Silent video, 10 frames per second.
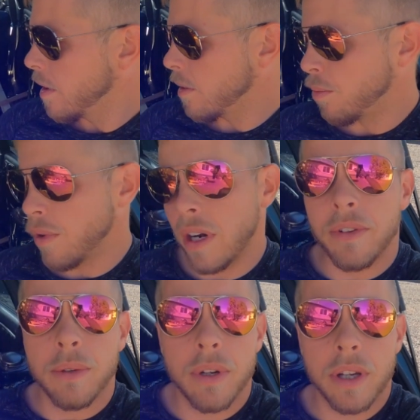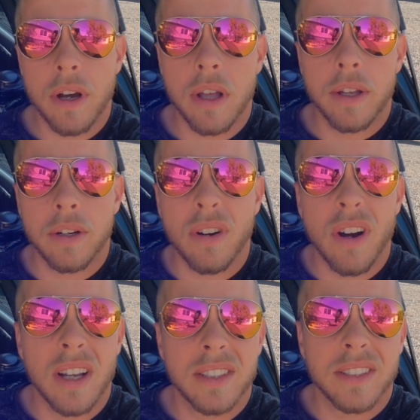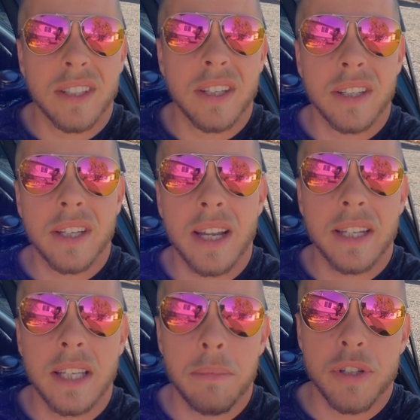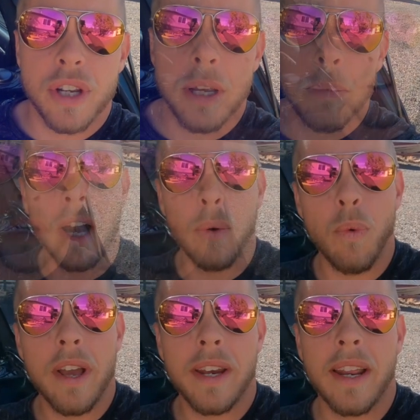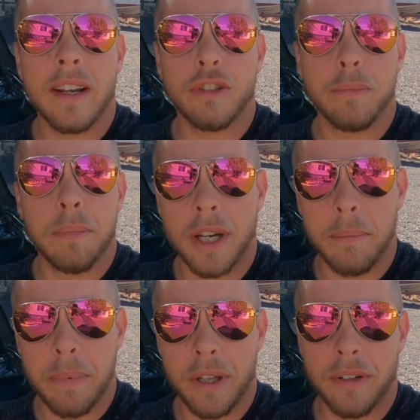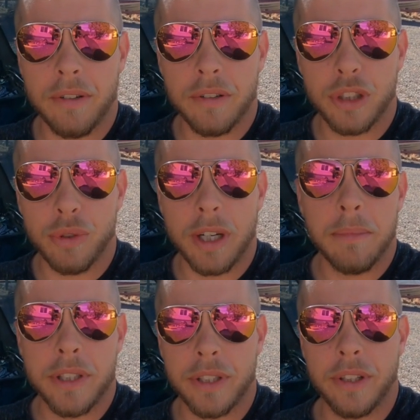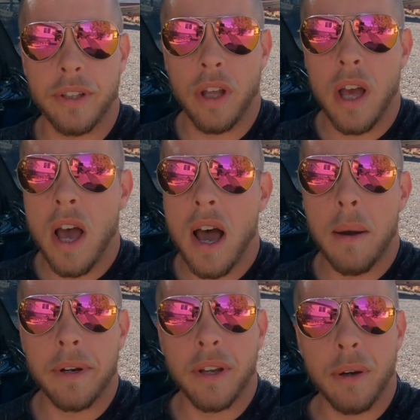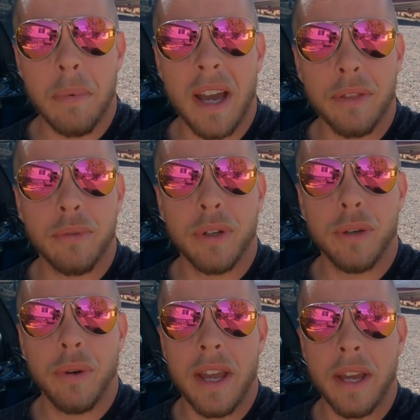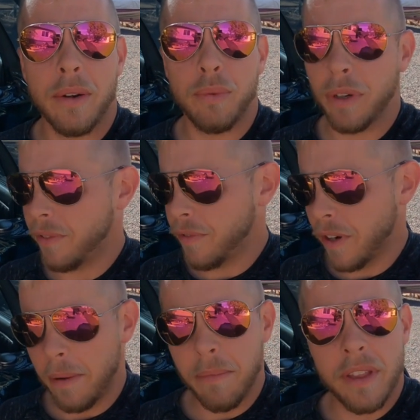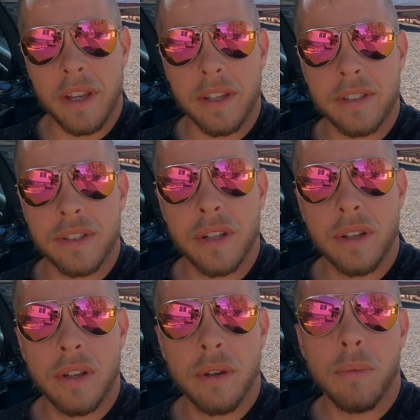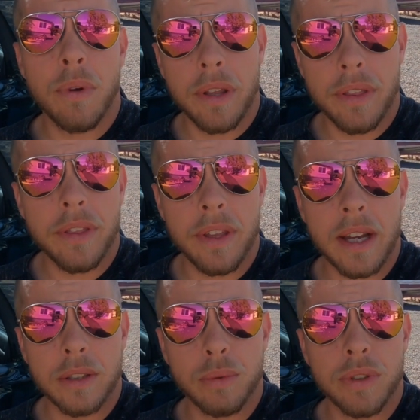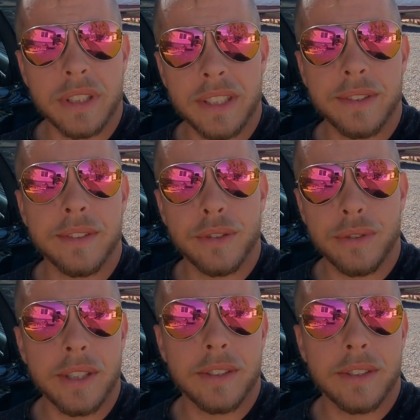or whatever you want to call it, across to kind of keep the shape. I went and actually bought better straight material. I'm going to go back through and reframe this with the actual decent straight